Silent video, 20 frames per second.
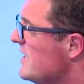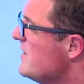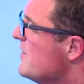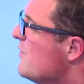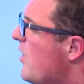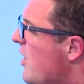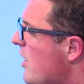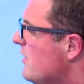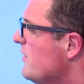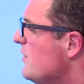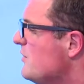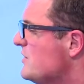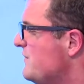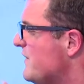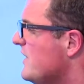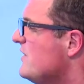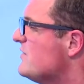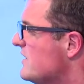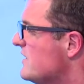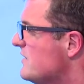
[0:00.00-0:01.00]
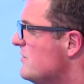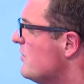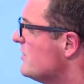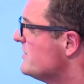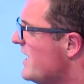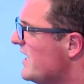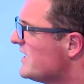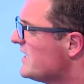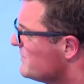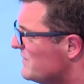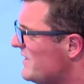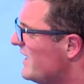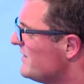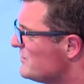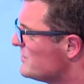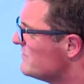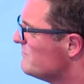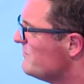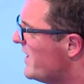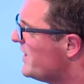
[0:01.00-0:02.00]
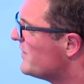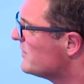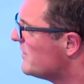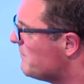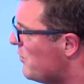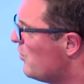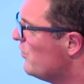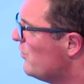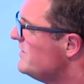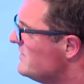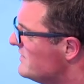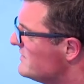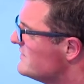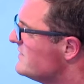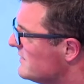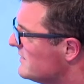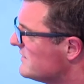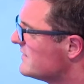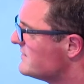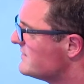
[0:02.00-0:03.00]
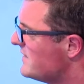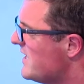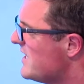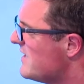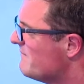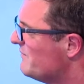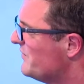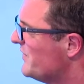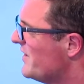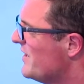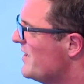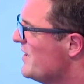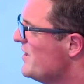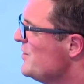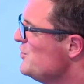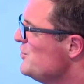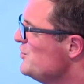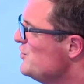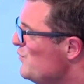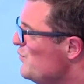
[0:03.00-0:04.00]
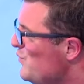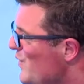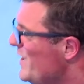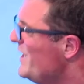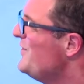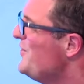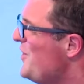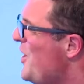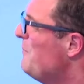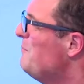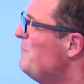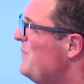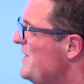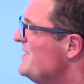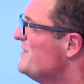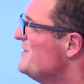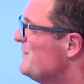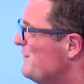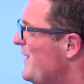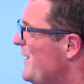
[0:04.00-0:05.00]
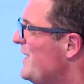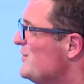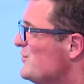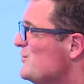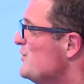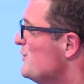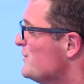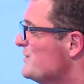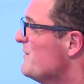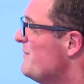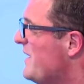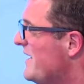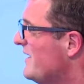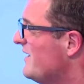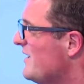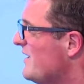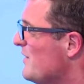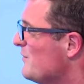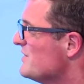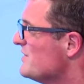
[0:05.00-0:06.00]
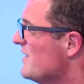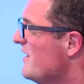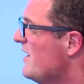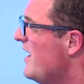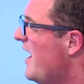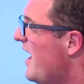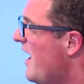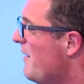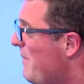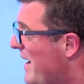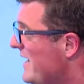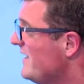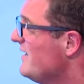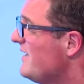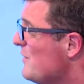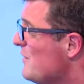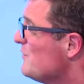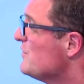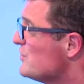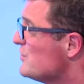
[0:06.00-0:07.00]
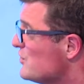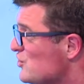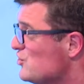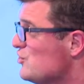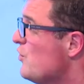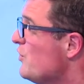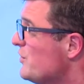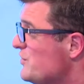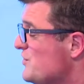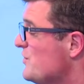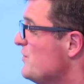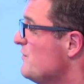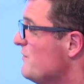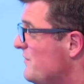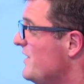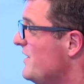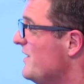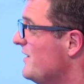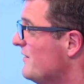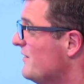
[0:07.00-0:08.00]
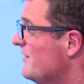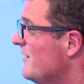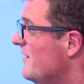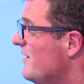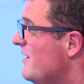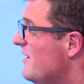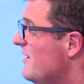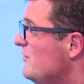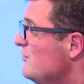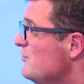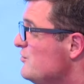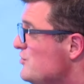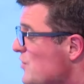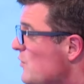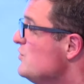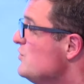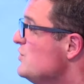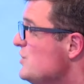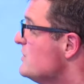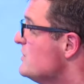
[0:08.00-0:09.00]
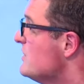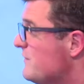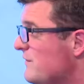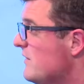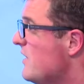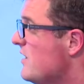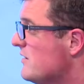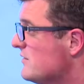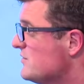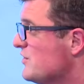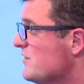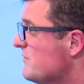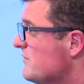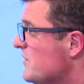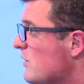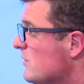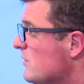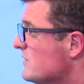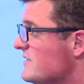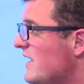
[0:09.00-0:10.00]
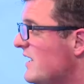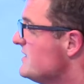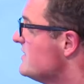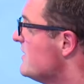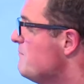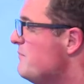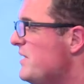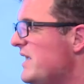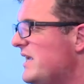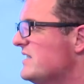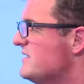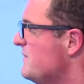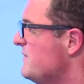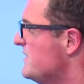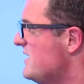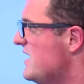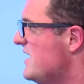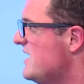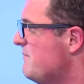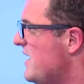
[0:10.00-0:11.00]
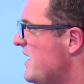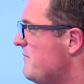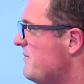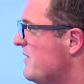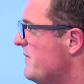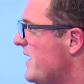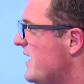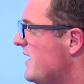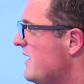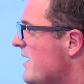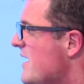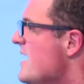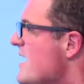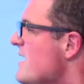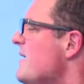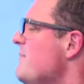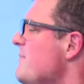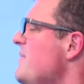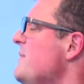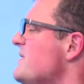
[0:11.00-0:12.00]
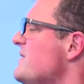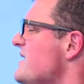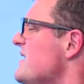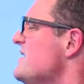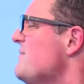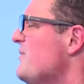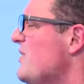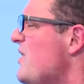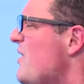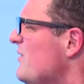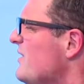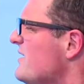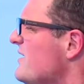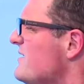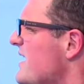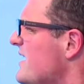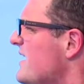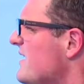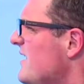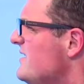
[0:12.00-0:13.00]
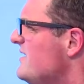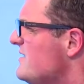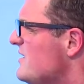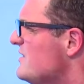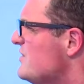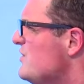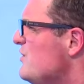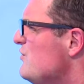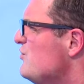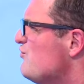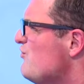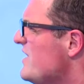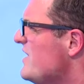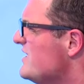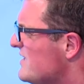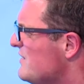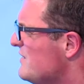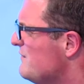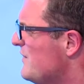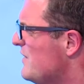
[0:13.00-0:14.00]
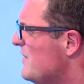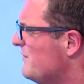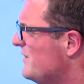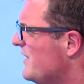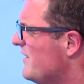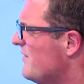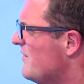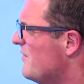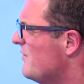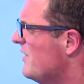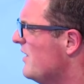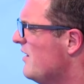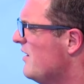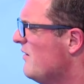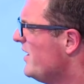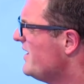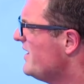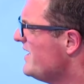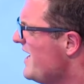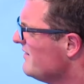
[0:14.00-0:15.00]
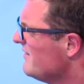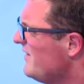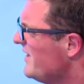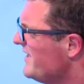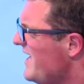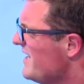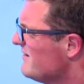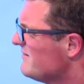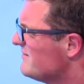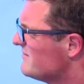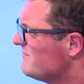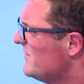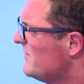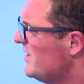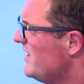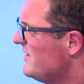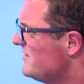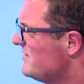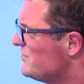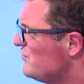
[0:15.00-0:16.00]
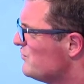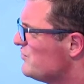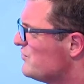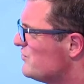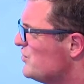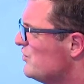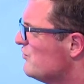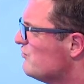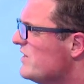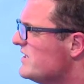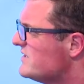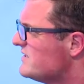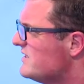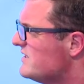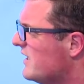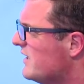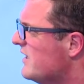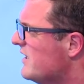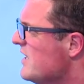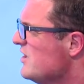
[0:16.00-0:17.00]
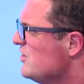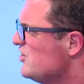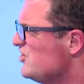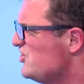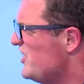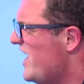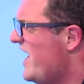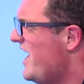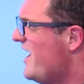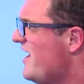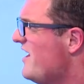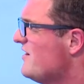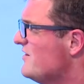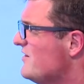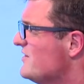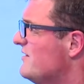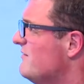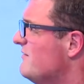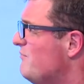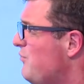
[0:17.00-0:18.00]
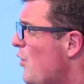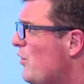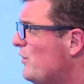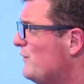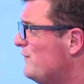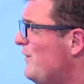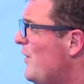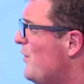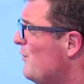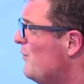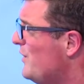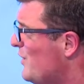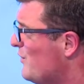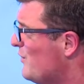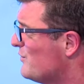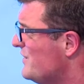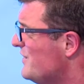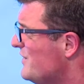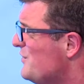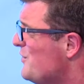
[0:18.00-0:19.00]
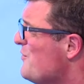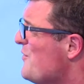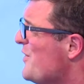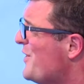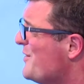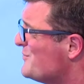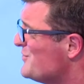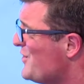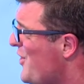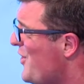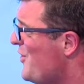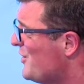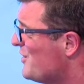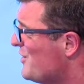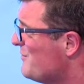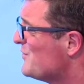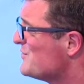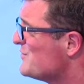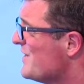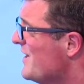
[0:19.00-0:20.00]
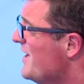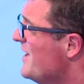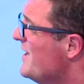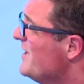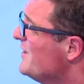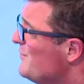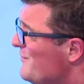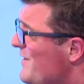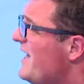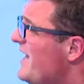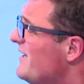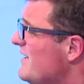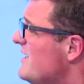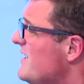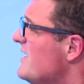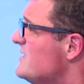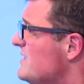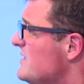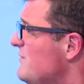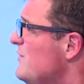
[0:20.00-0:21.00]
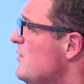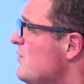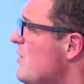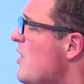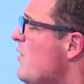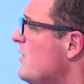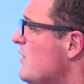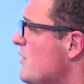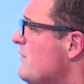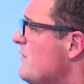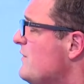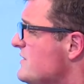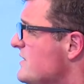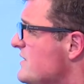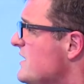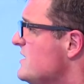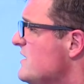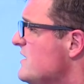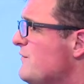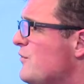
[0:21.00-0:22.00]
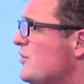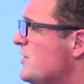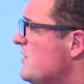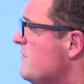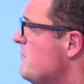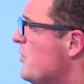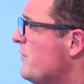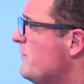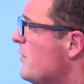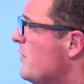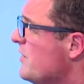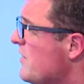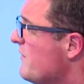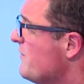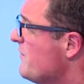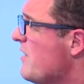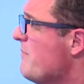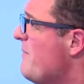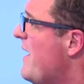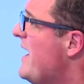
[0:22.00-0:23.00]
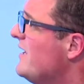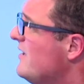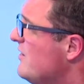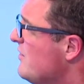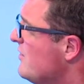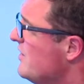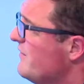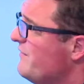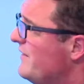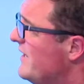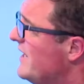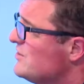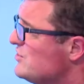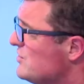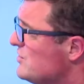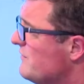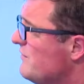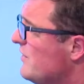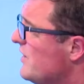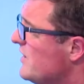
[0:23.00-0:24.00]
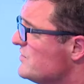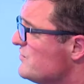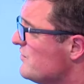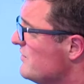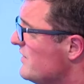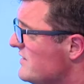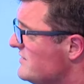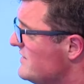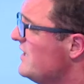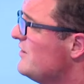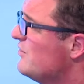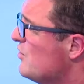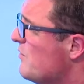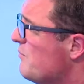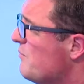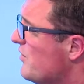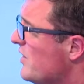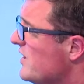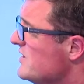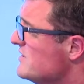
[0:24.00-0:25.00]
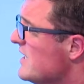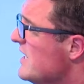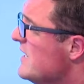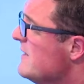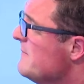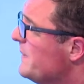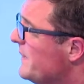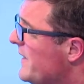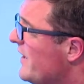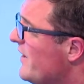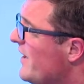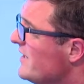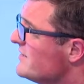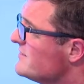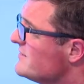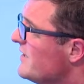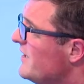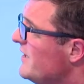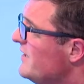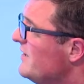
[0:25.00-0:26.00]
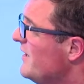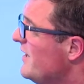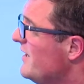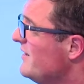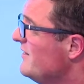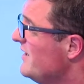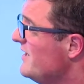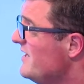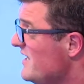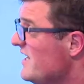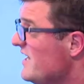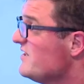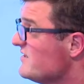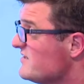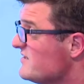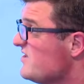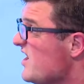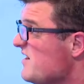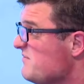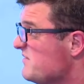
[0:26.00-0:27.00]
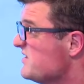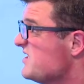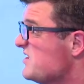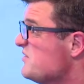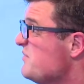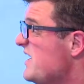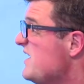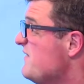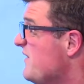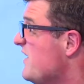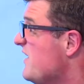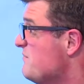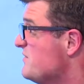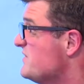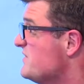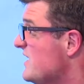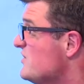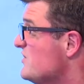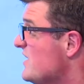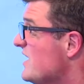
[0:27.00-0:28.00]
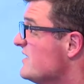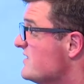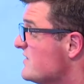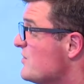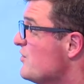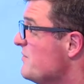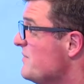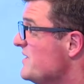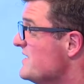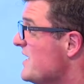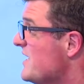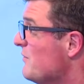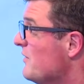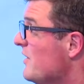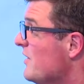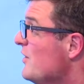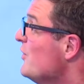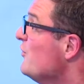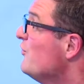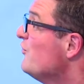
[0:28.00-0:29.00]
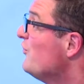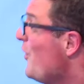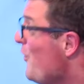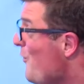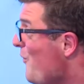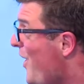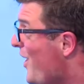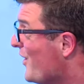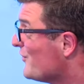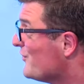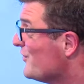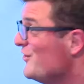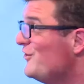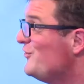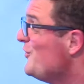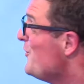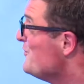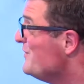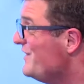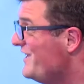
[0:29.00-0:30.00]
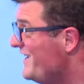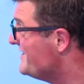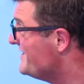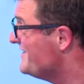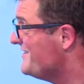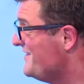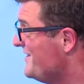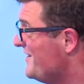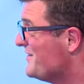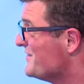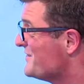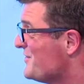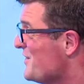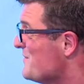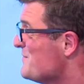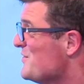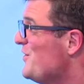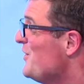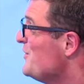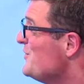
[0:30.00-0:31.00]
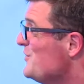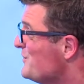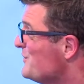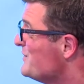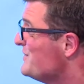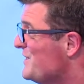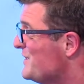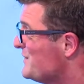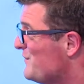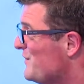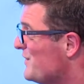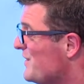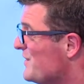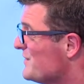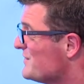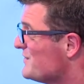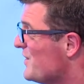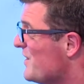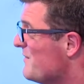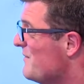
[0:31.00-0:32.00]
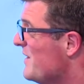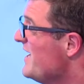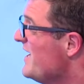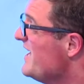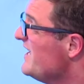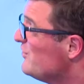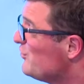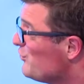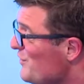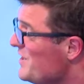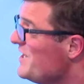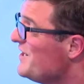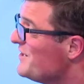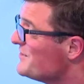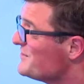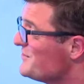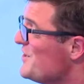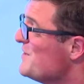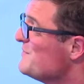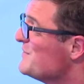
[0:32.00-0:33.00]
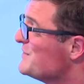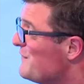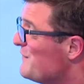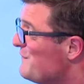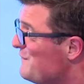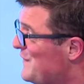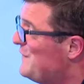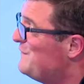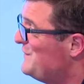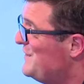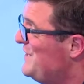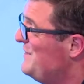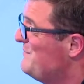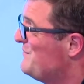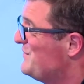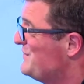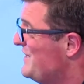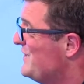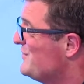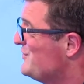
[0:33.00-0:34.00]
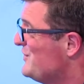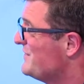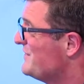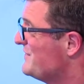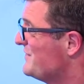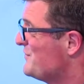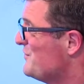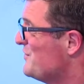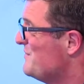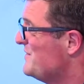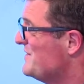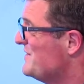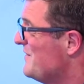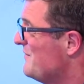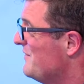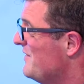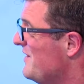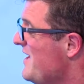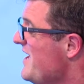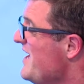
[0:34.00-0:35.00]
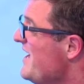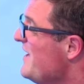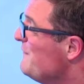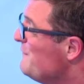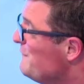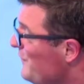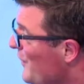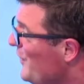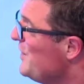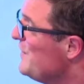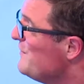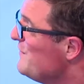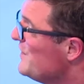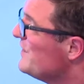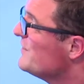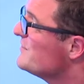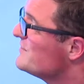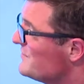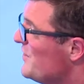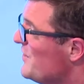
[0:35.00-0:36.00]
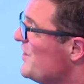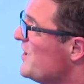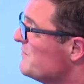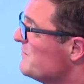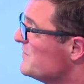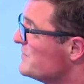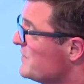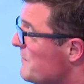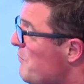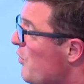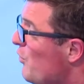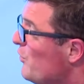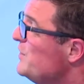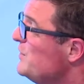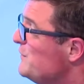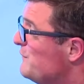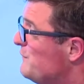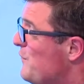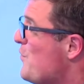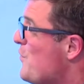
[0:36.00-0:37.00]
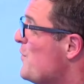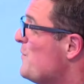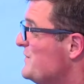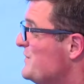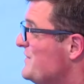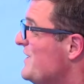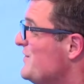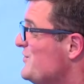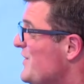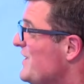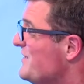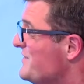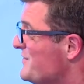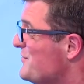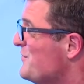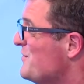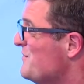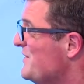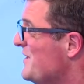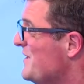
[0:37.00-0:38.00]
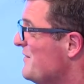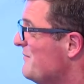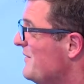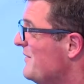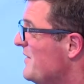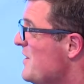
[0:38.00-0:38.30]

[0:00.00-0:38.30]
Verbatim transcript: Now, all of those figures ignore tax, but that doesn't matter. The point is still the same. You will not beat inflation using a bank account. A bank account is a short term vehicle don't use it for long term goals. And that's the biggest mistake people make. Then people say to you, but hold on a second, that, there's huge risk involved there. Oh, I can't, I can't, that, that's just too risky and shares and portfolios. And I don't know what I'm talking about. The reality is, if you go and look for a 60 40 portfolio of your banker, your financial advisor, and they set it up right, there has, in, in the year's time, there's a 25% chance it's going to be down. So what? You don't need it in a year's time. You're not using this for a year's time. In three years' time, there's a 15% chance it's going to be down. In five years' time, there's a 0.4% chance it's going to be down.